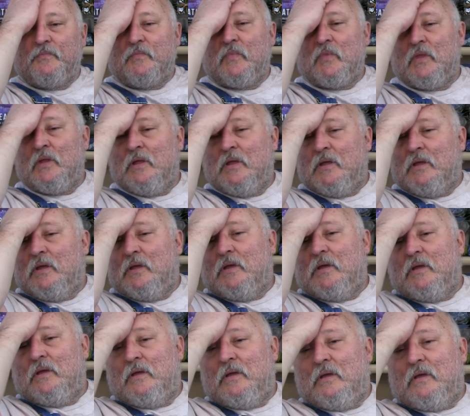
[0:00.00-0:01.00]

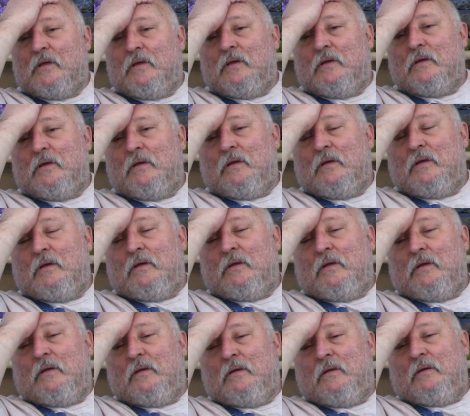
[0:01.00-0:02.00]

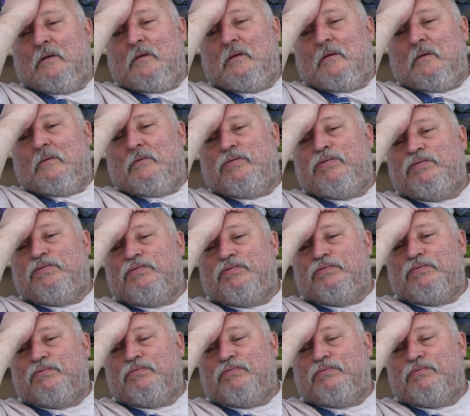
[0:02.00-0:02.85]
Nothing is said.